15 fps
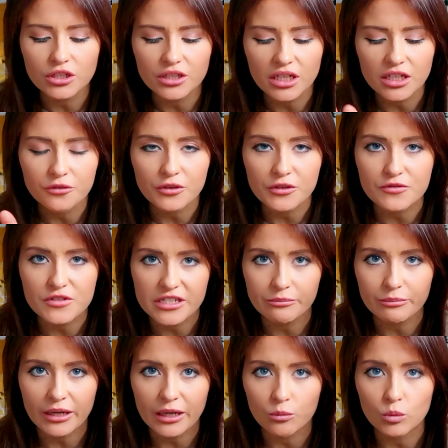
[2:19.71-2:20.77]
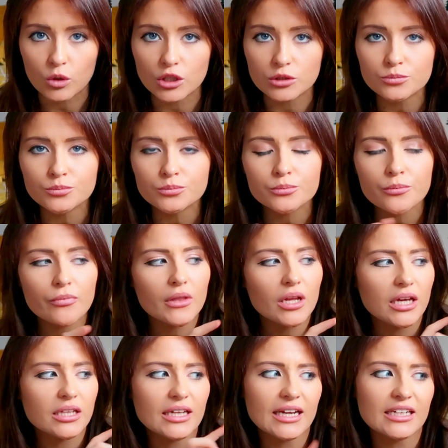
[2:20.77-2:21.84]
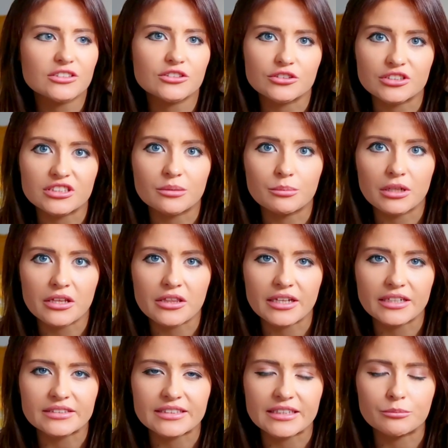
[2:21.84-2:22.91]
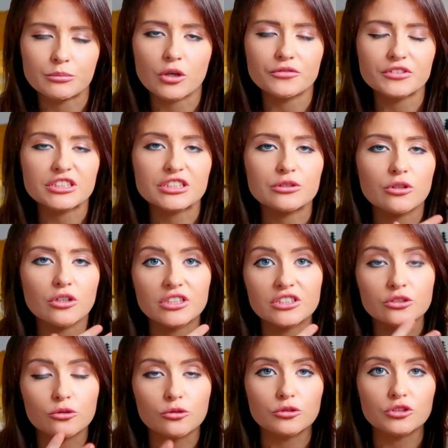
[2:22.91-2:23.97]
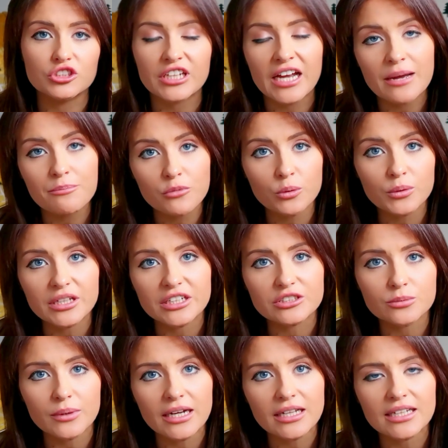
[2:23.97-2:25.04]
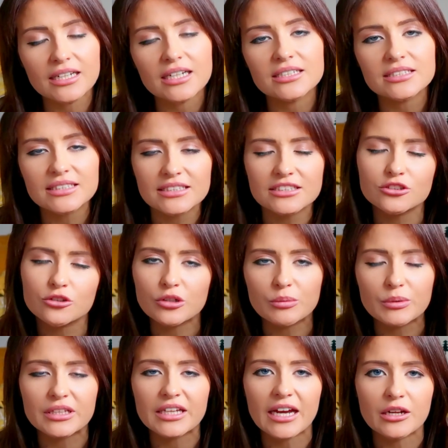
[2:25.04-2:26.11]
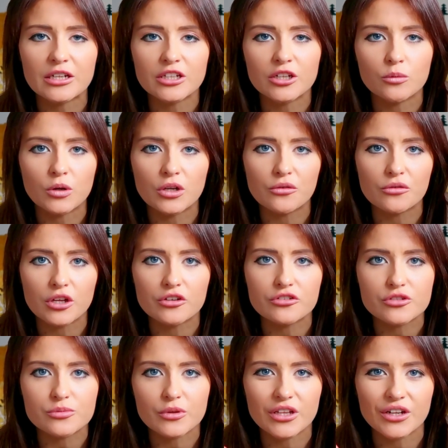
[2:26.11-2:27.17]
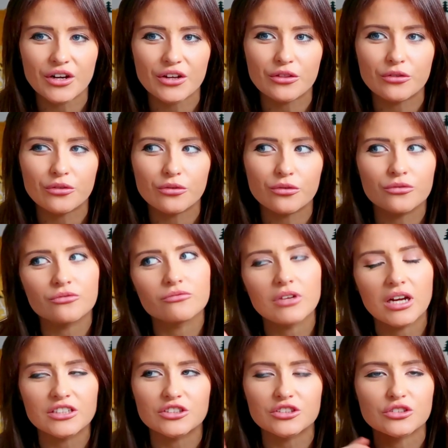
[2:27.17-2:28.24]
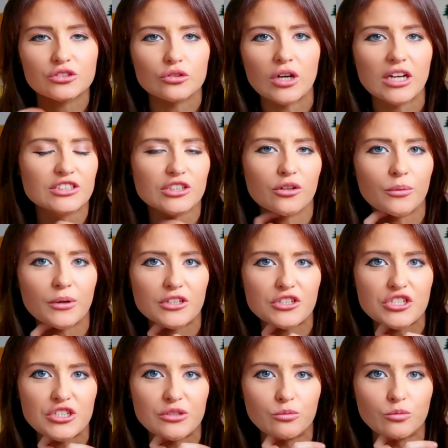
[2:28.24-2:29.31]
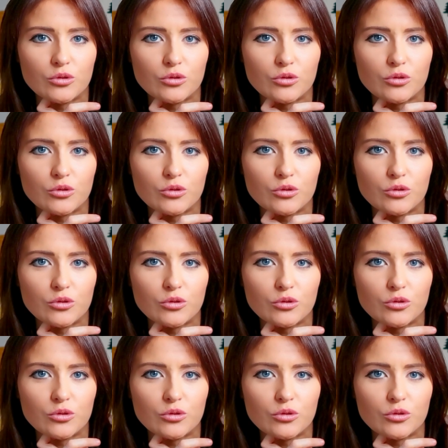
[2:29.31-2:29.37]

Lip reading: one and then a £15 one, and they had sort of similar things in, but obviously you've got this gorgeous hamper with it as well. And I did toy with getting her one of those, but then I just thought, I don't know whether she